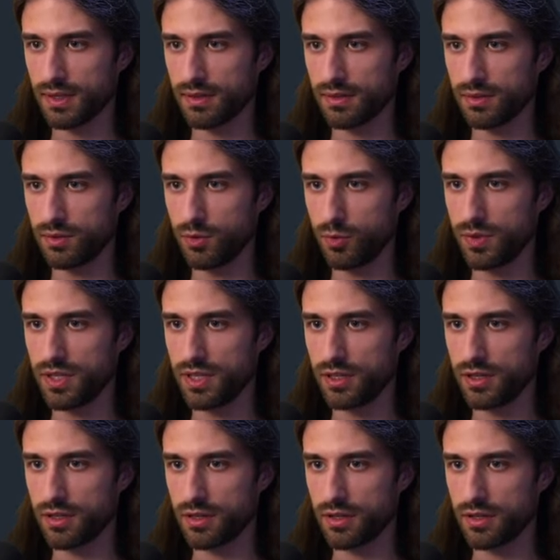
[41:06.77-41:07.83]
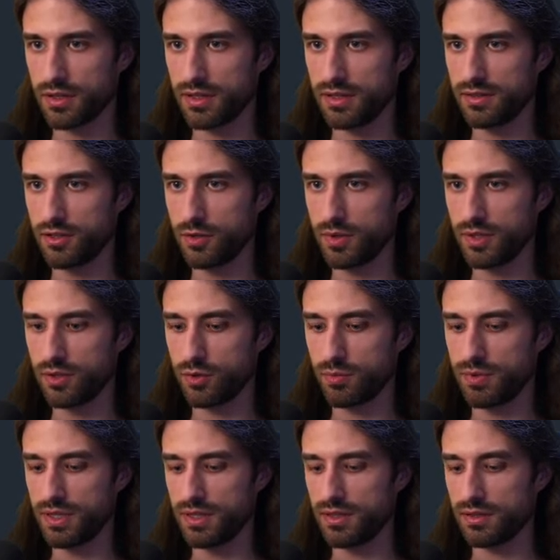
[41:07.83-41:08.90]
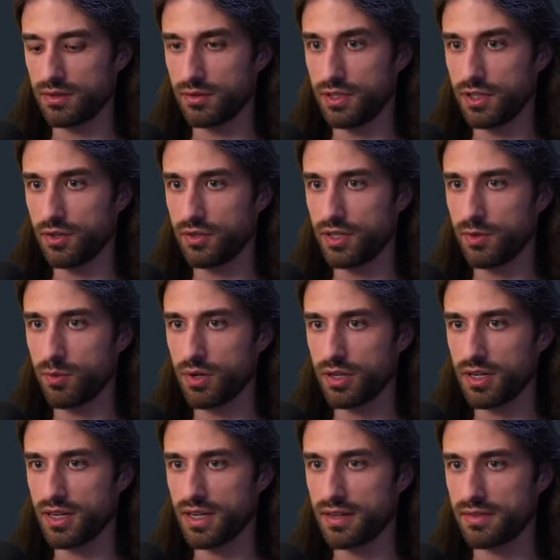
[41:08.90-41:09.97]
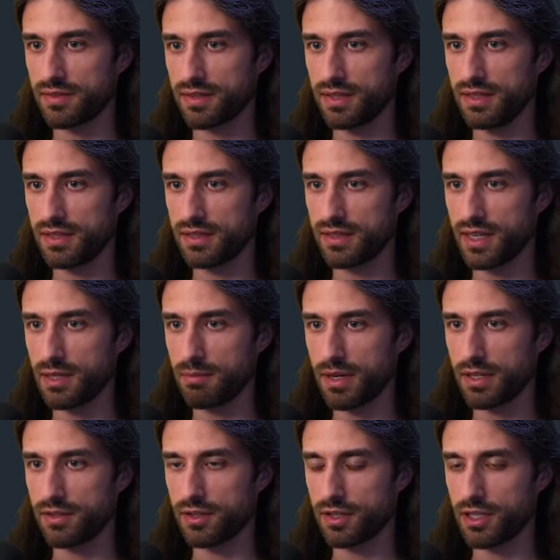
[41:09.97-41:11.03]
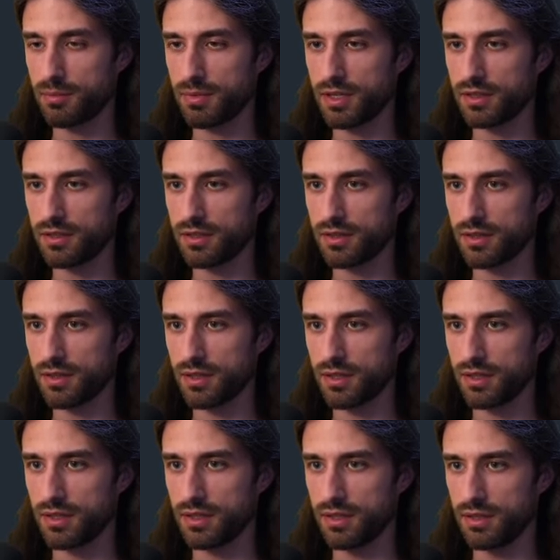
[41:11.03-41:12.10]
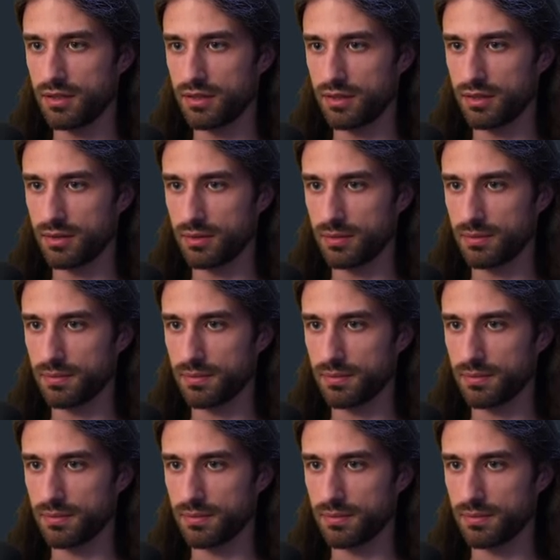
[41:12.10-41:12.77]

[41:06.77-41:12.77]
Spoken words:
so the winner is going to be so the only one left inside my tournament. So,